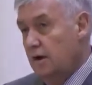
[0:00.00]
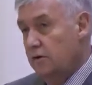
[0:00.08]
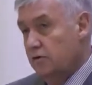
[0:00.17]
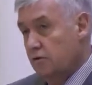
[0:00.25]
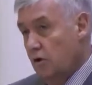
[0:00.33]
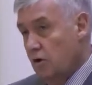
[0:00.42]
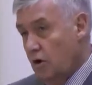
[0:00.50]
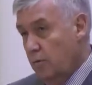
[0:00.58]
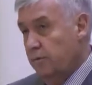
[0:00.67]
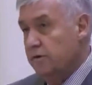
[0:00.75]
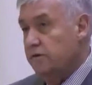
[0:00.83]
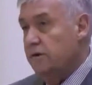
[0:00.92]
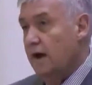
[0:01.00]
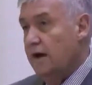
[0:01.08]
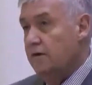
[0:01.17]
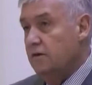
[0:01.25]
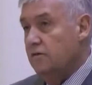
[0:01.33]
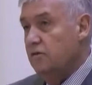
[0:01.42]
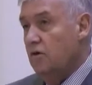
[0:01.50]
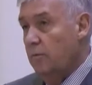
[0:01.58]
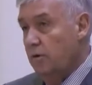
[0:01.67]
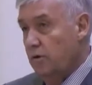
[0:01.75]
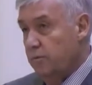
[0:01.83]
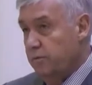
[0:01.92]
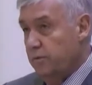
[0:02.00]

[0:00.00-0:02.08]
that's got common standards, common